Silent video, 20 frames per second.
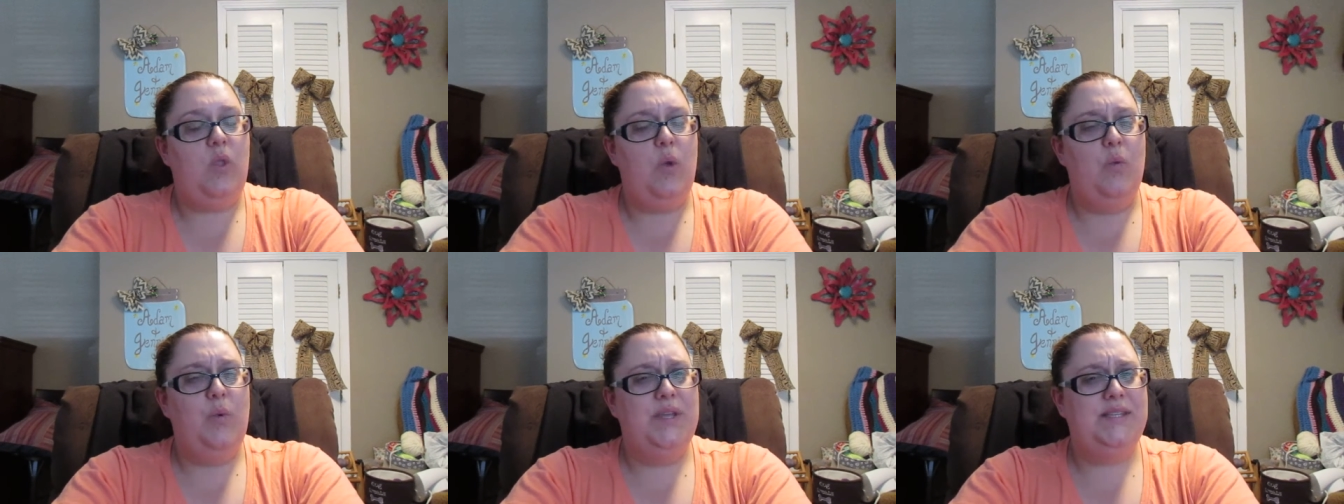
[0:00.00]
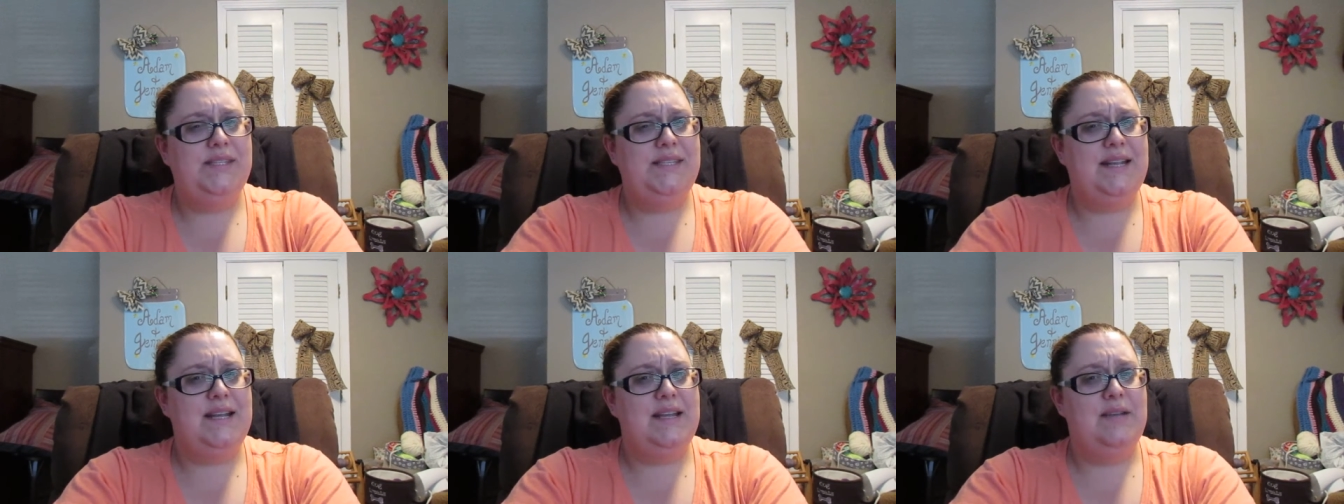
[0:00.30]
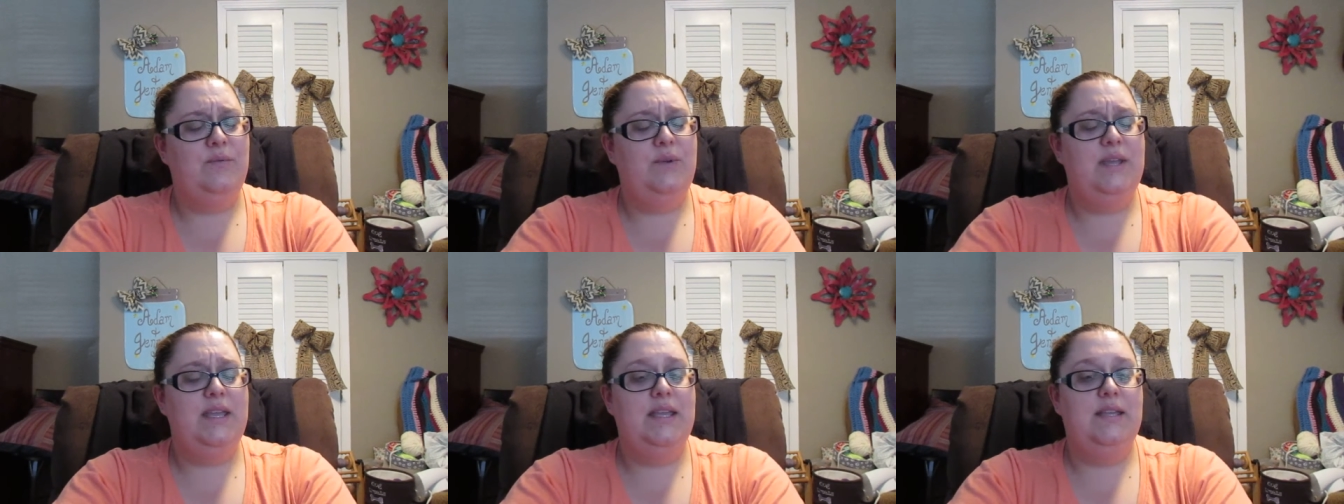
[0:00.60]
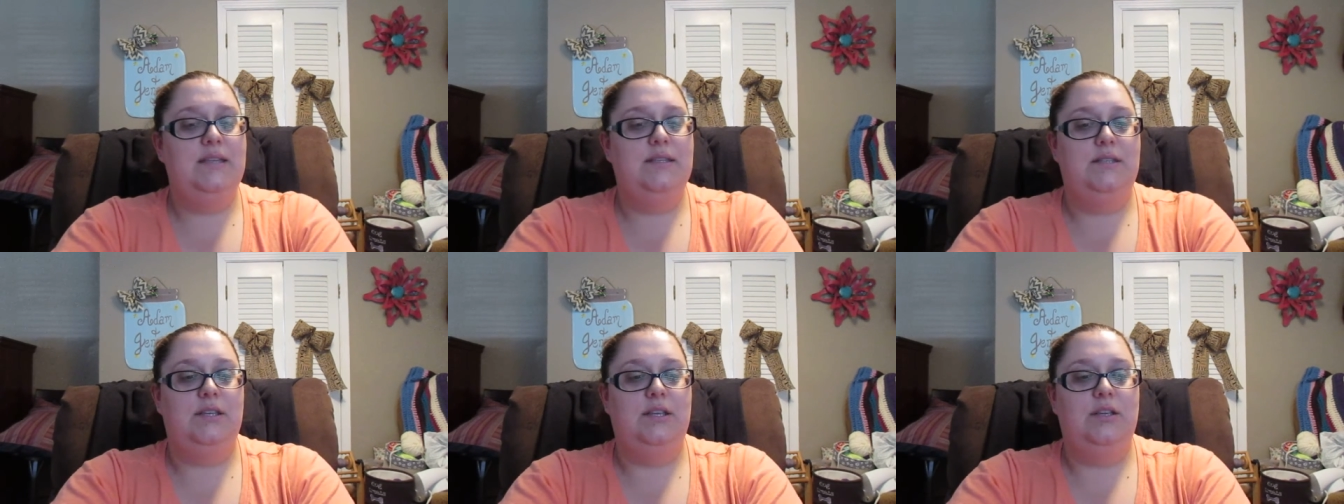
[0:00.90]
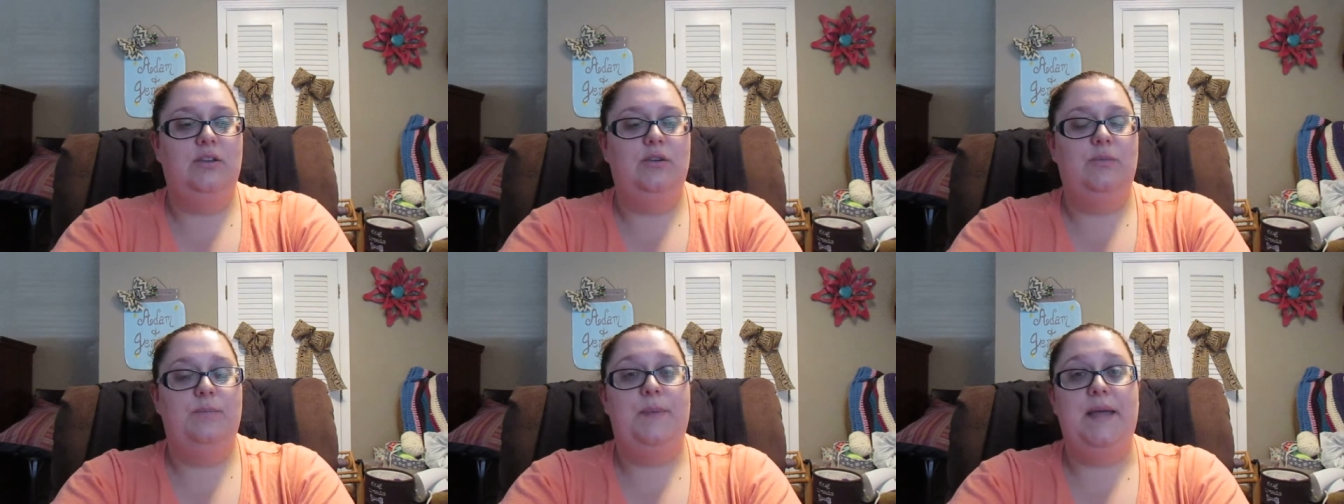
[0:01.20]
was that I went
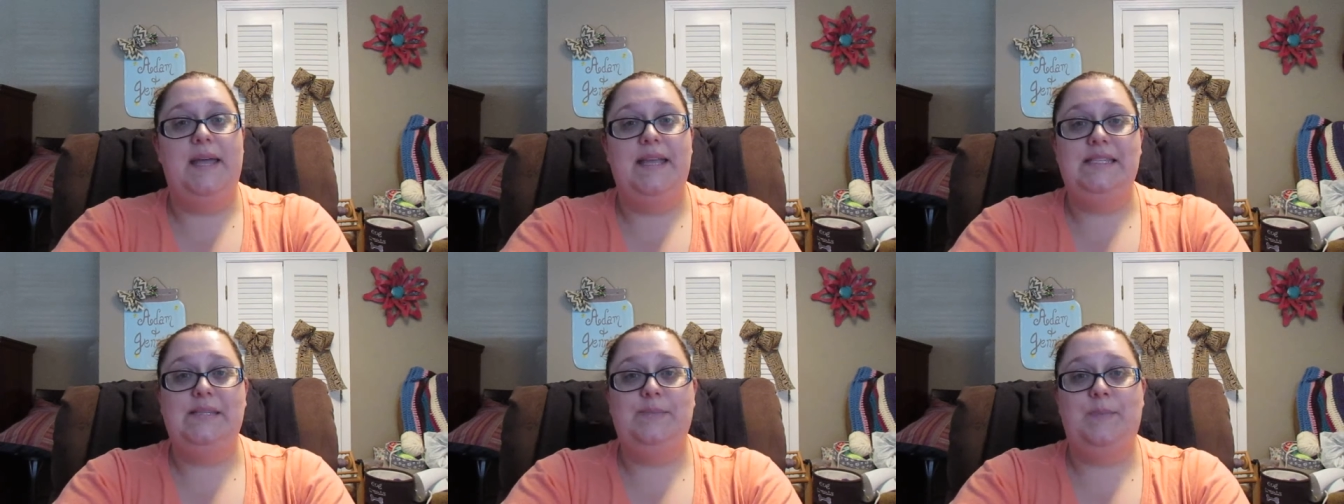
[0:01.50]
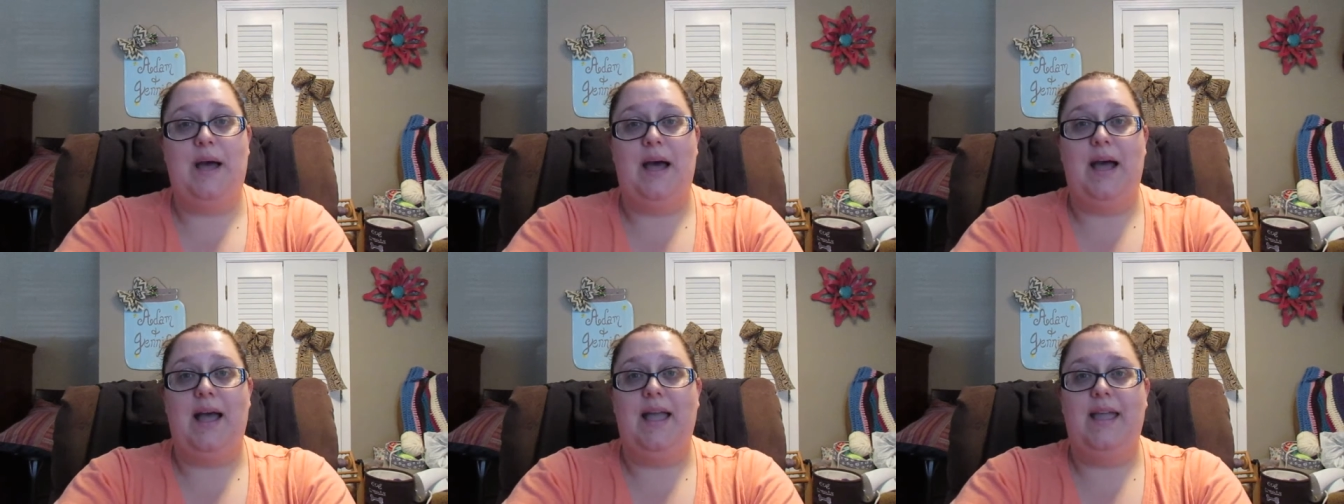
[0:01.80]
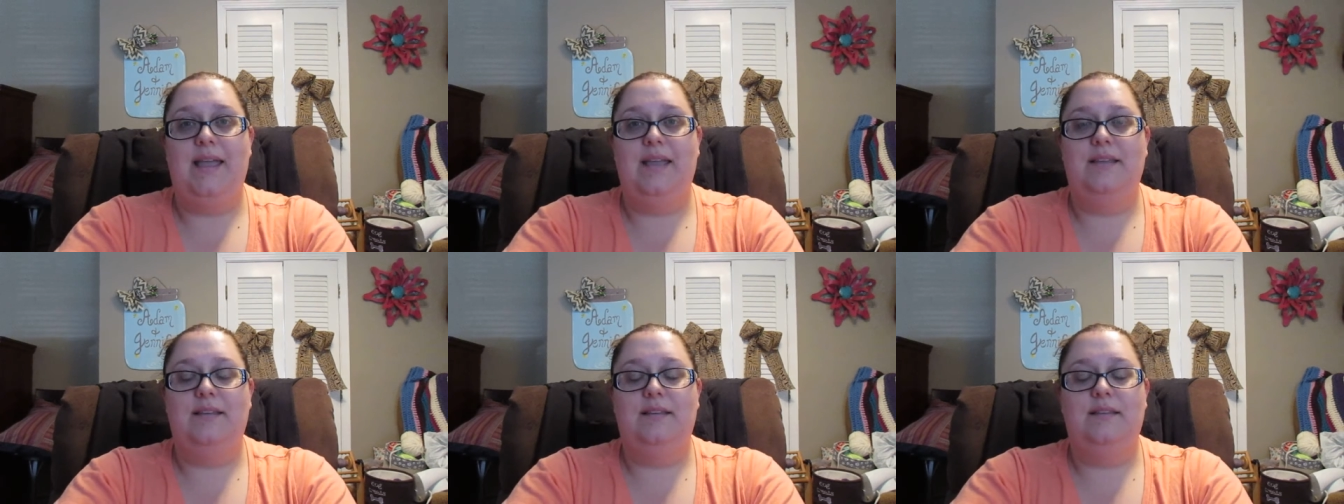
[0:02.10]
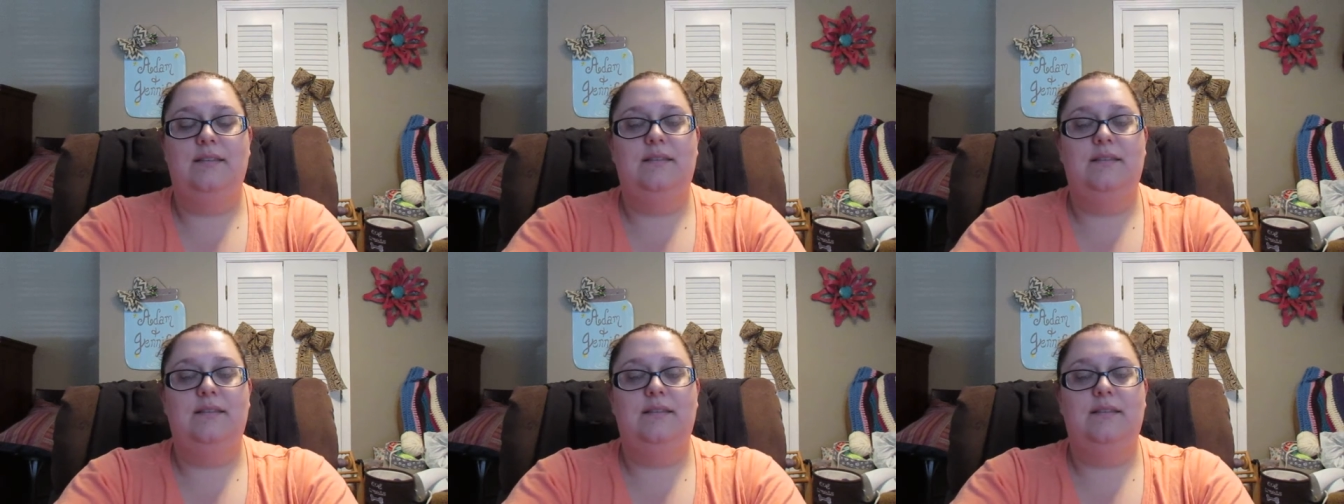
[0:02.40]
to Best Buy